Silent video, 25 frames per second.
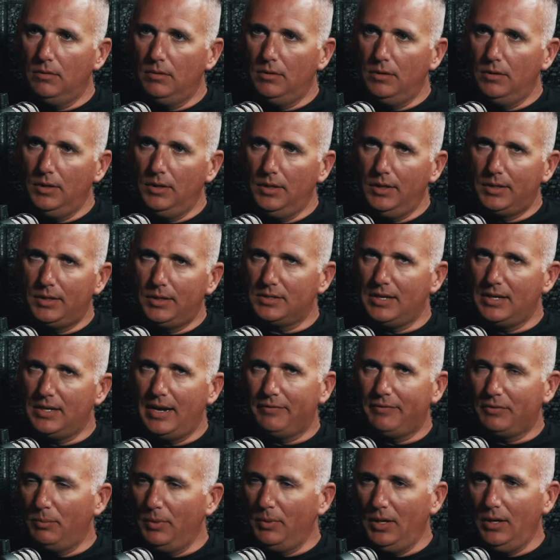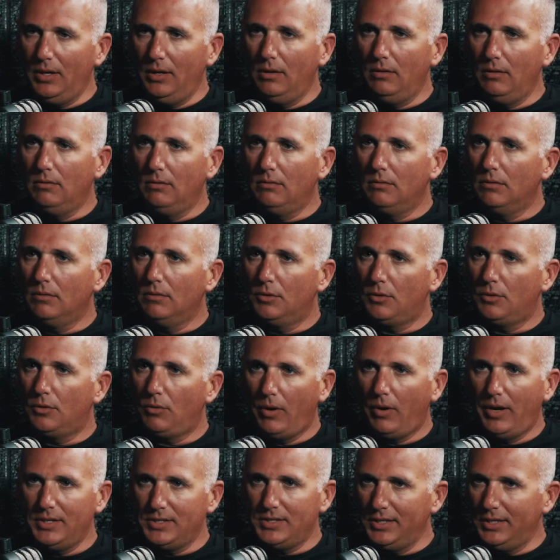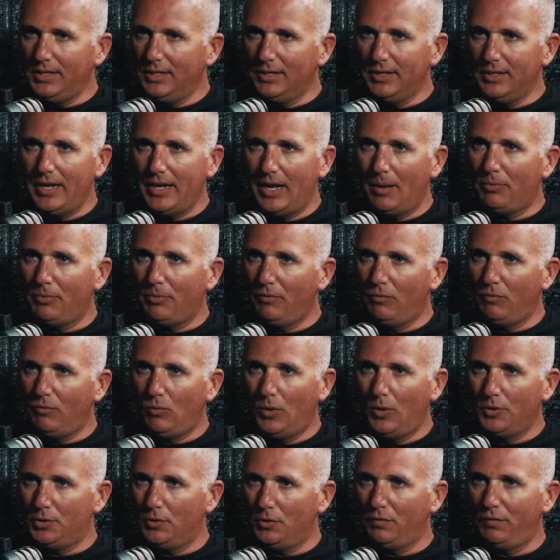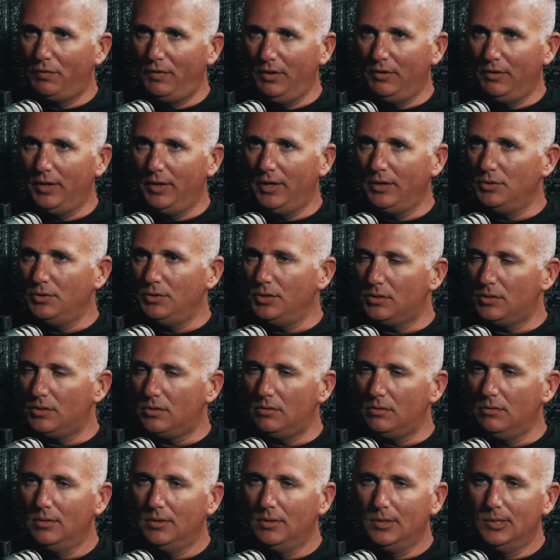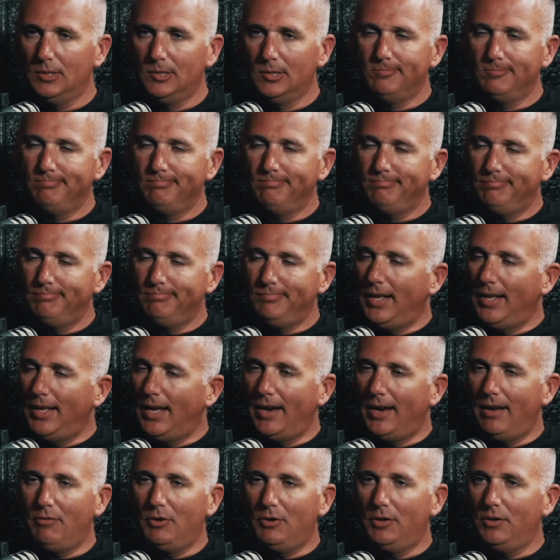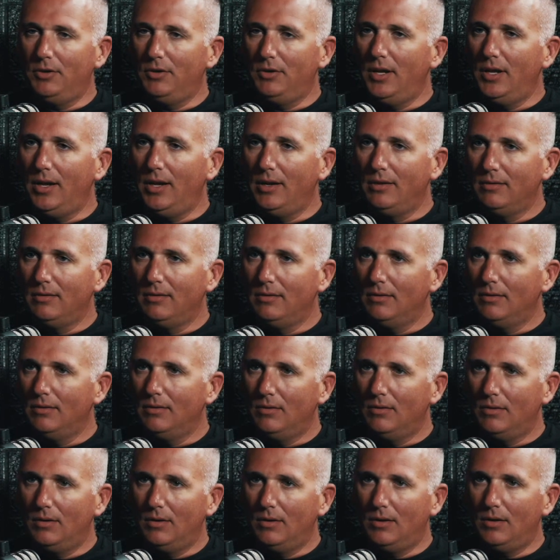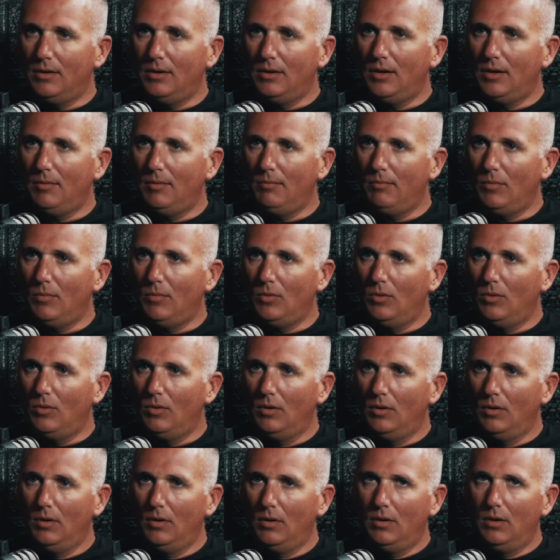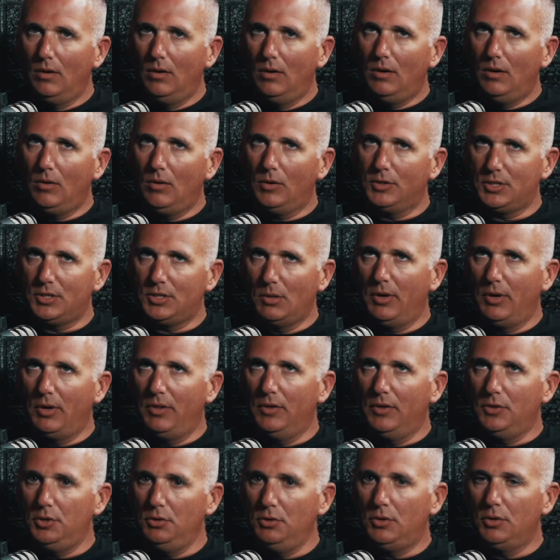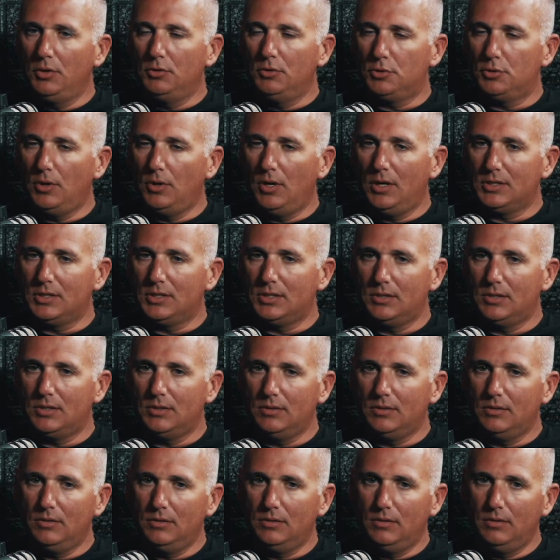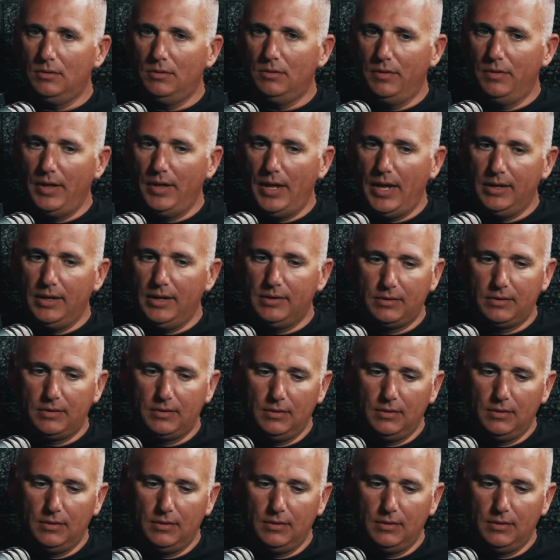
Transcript: it doesn't have to be crazy in depth of what you're feeling, just not having a good day. Or somebody that you can trust that